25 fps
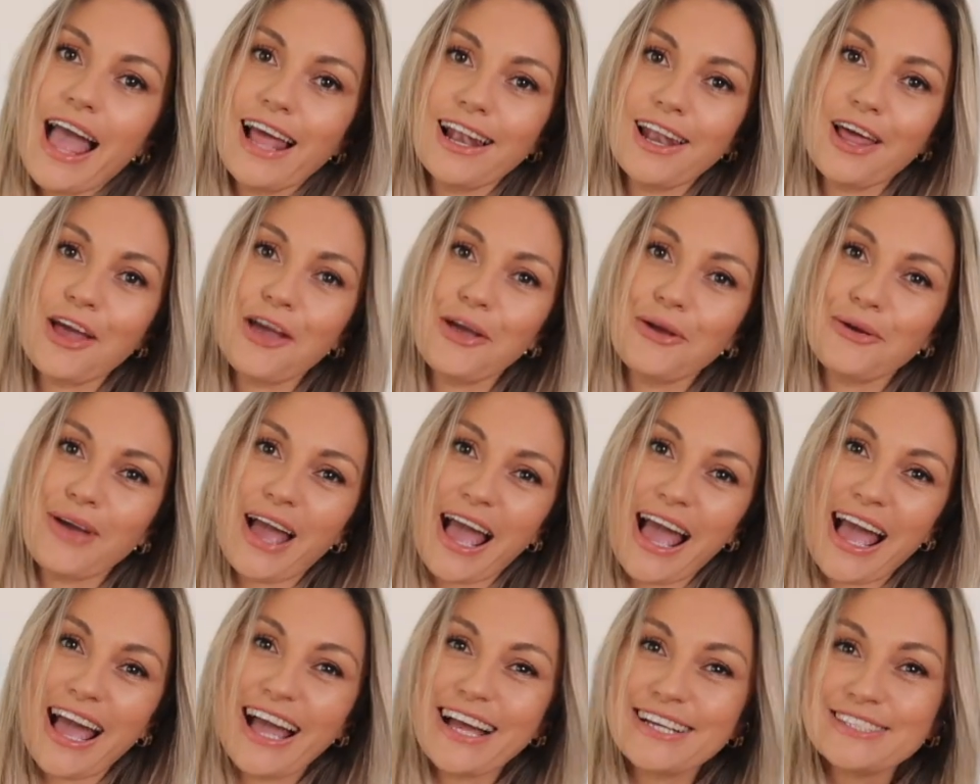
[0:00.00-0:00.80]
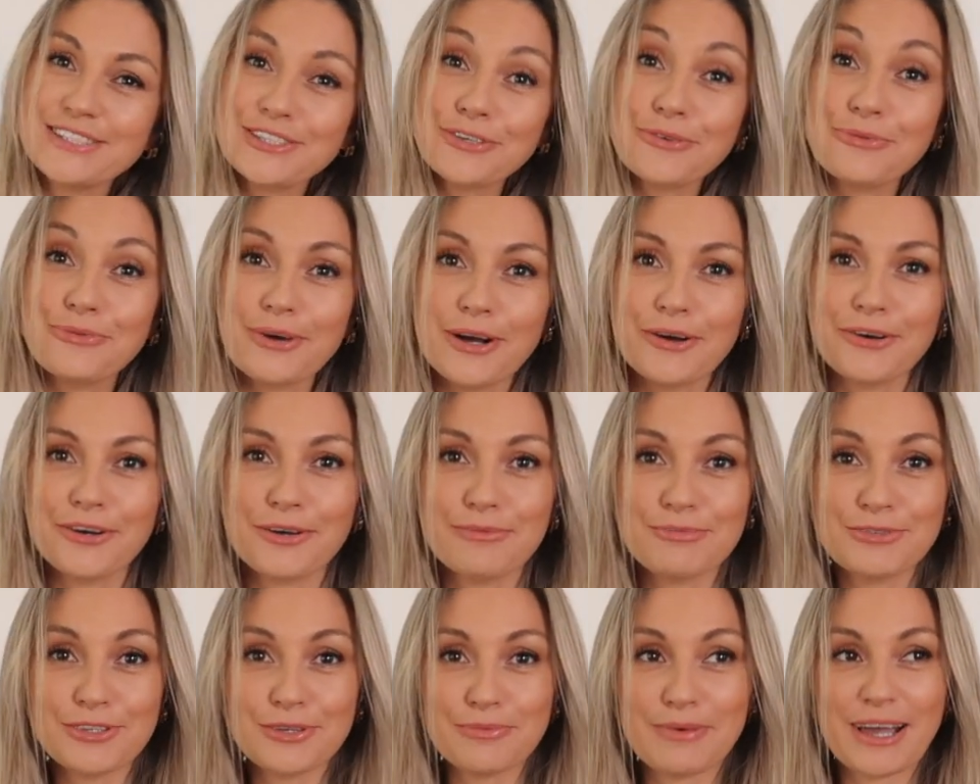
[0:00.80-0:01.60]
Hello and
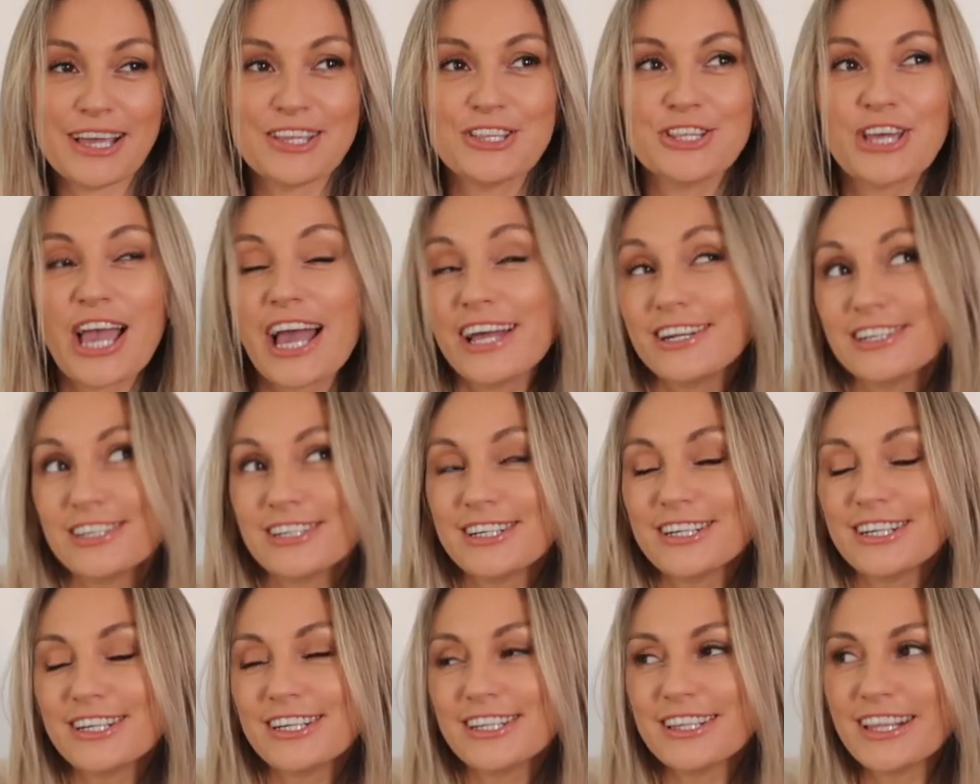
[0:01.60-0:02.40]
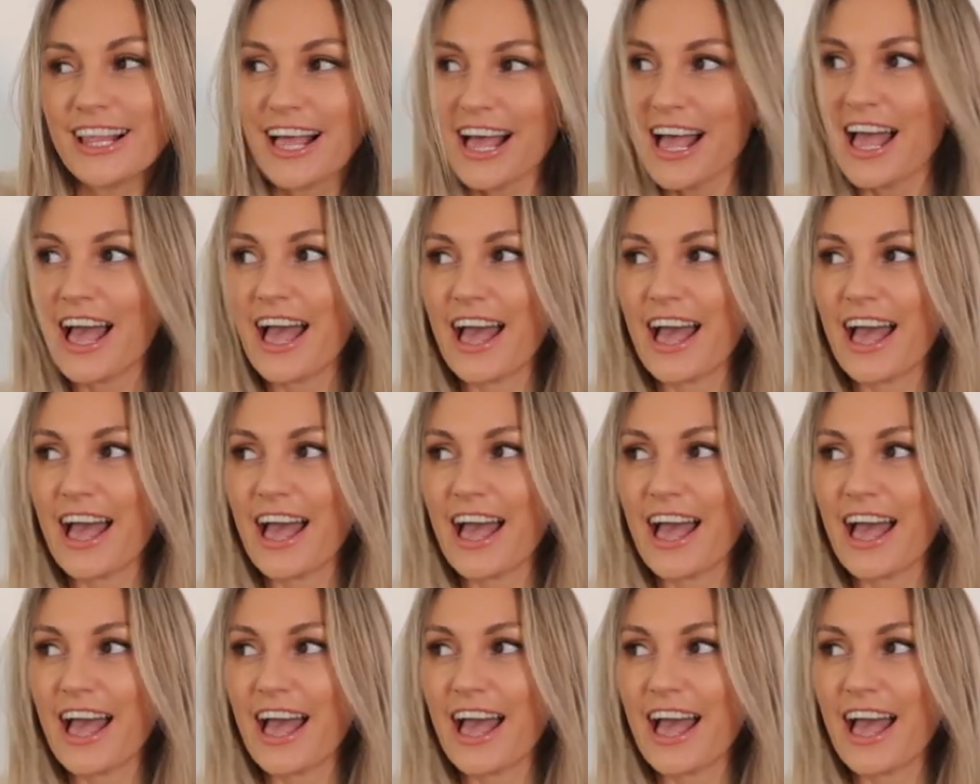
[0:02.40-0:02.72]
welcome to my channel.